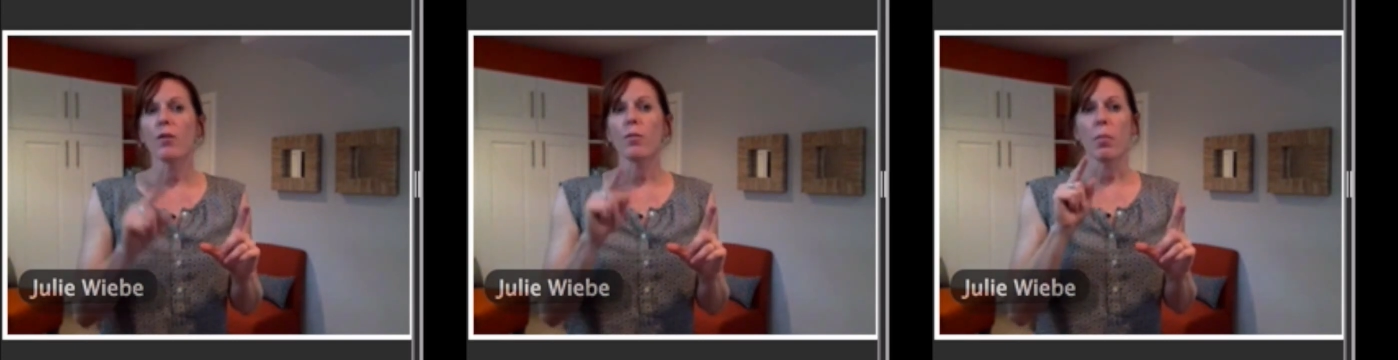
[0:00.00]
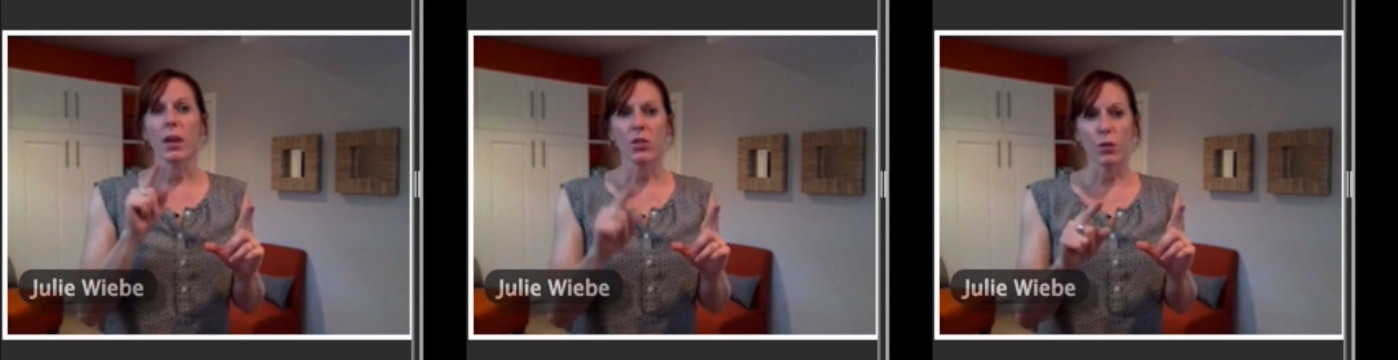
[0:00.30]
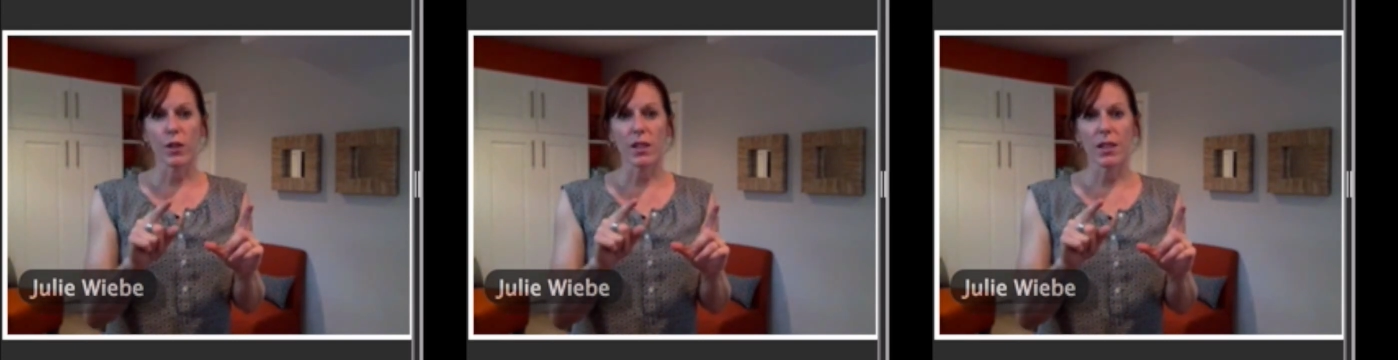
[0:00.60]
muscle
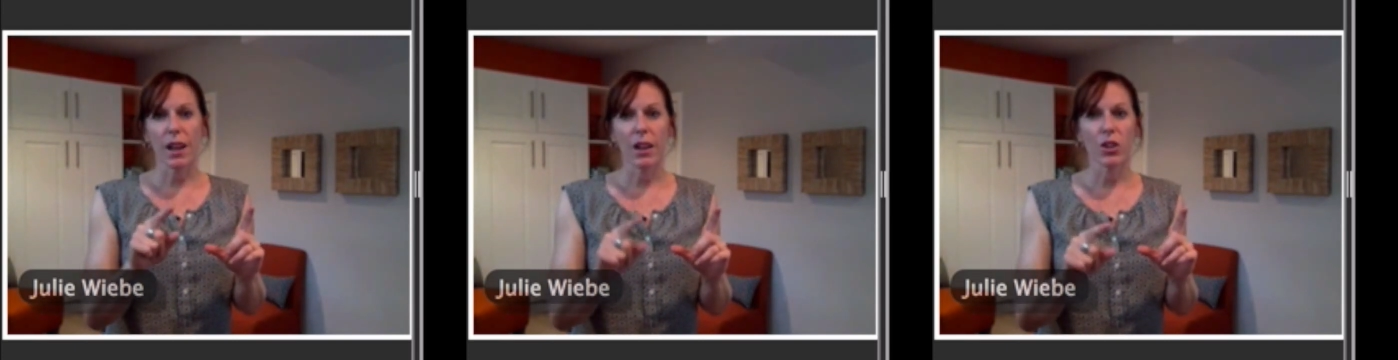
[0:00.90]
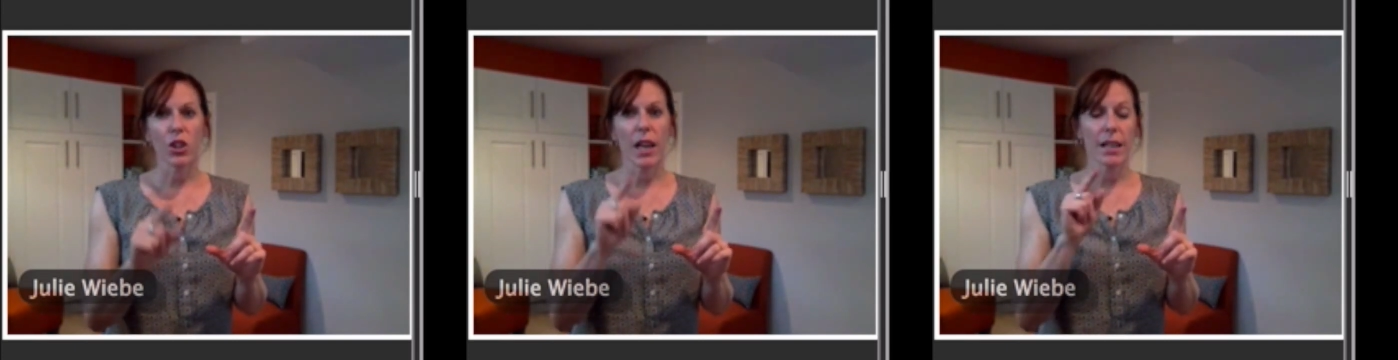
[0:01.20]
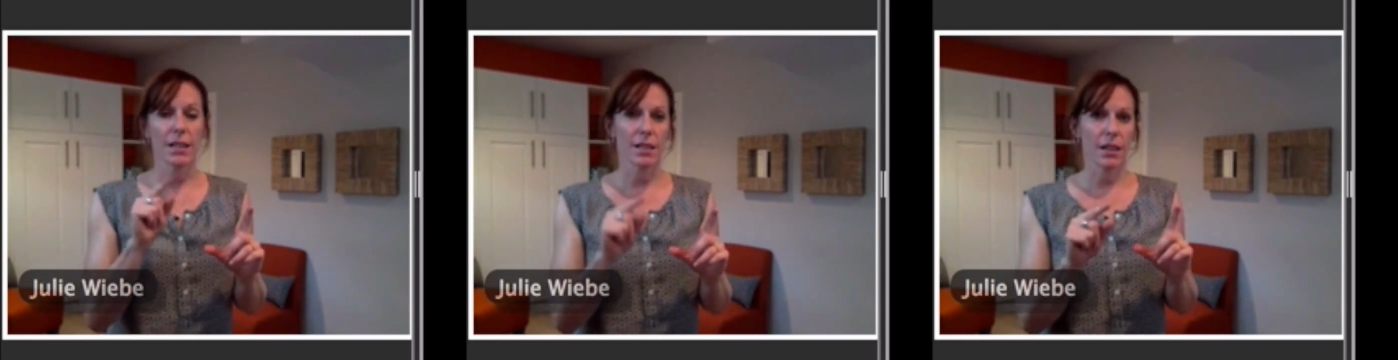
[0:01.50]
physiology
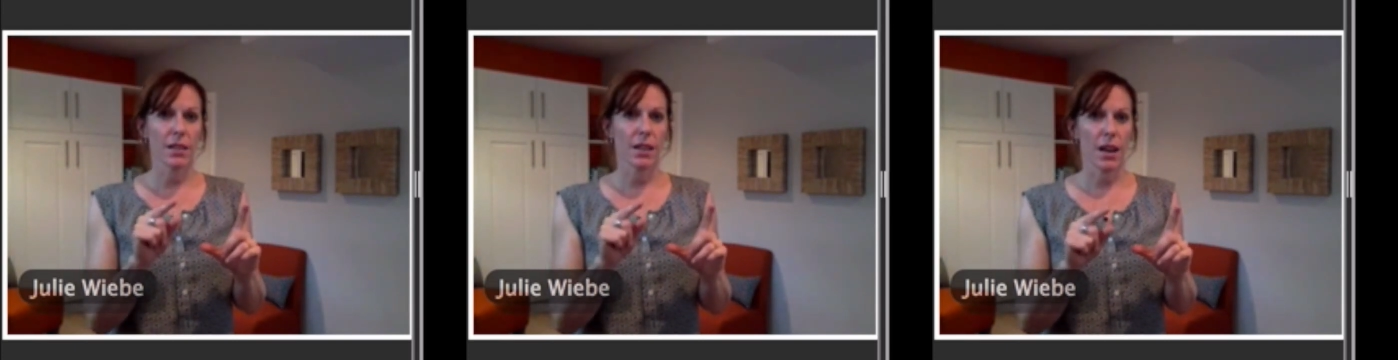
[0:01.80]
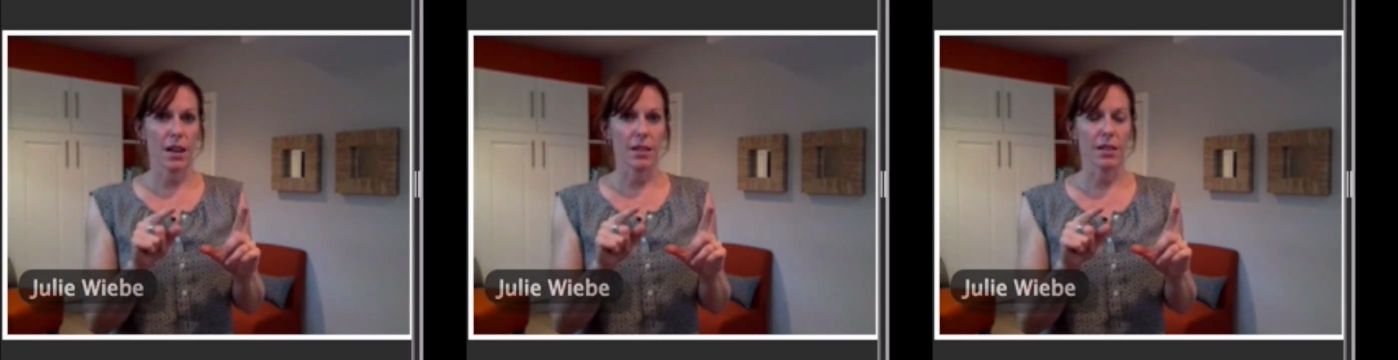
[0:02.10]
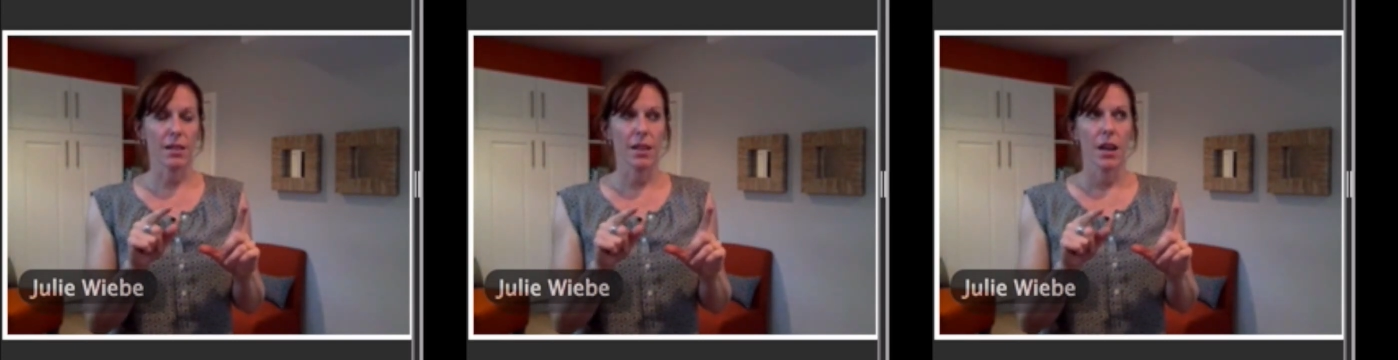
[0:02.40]
has said to
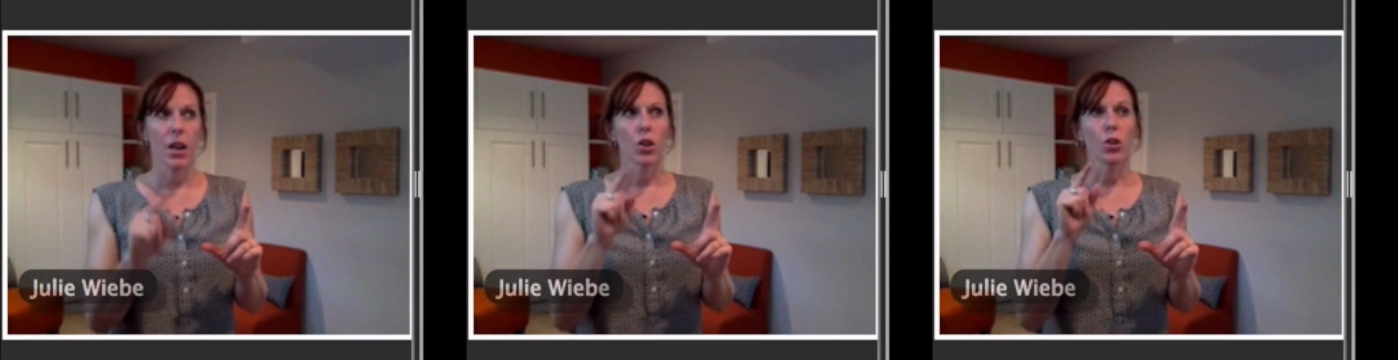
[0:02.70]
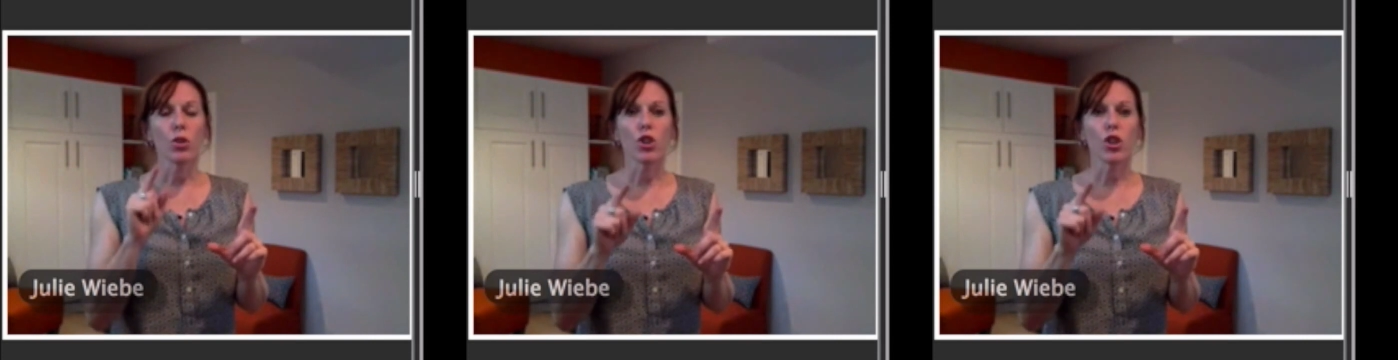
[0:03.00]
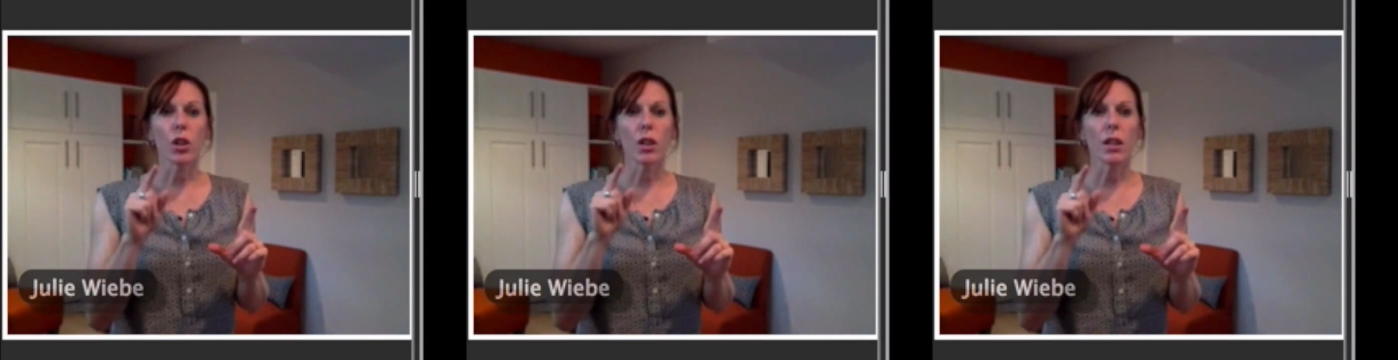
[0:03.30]
us you
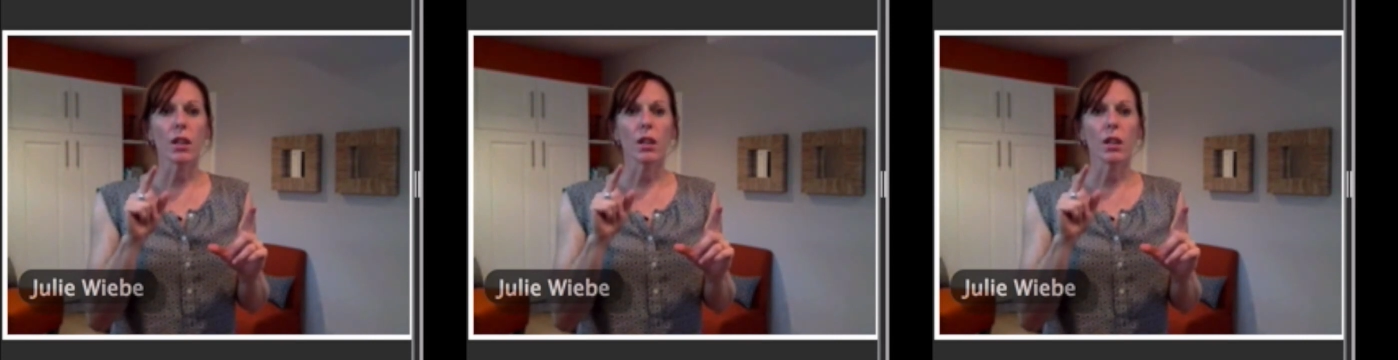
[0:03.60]
should,